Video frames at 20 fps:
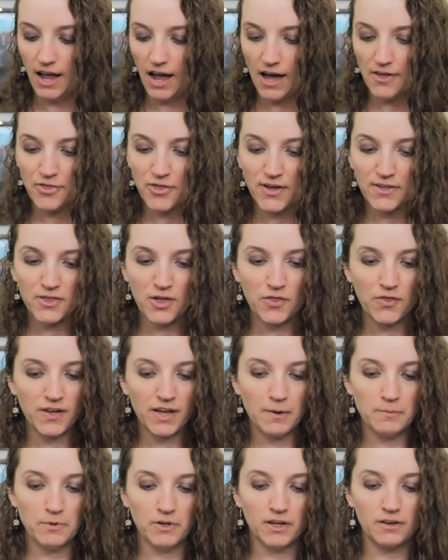I think the
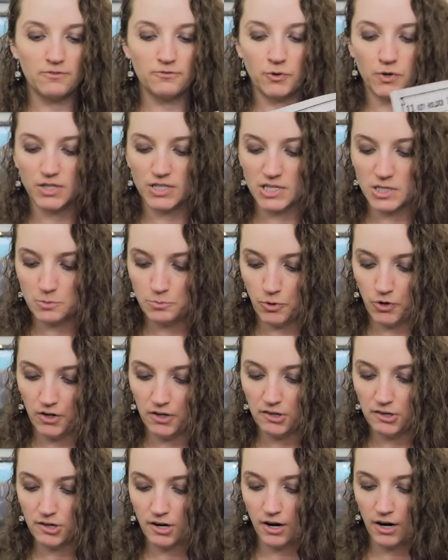thing I'm looking for in the
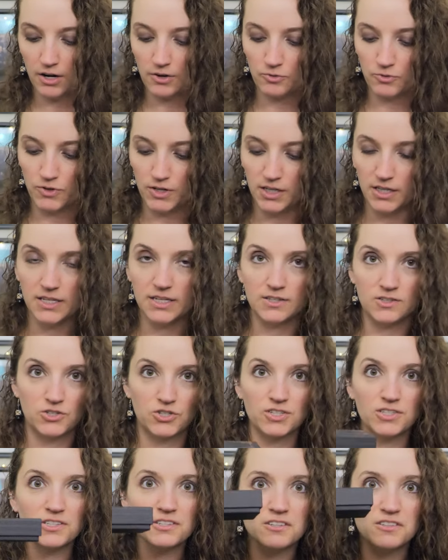spoiler card really is
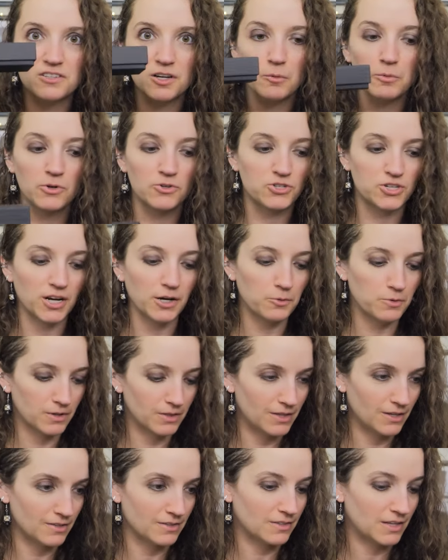just to double check
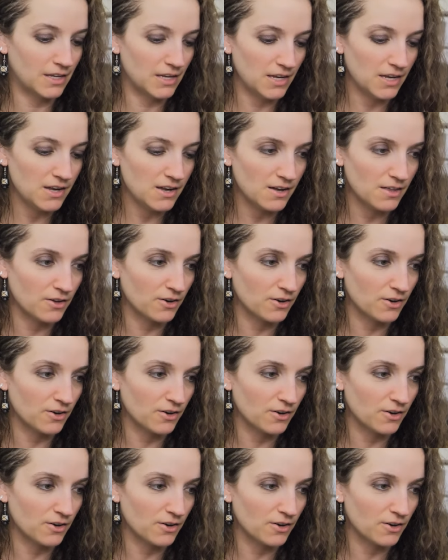with this key.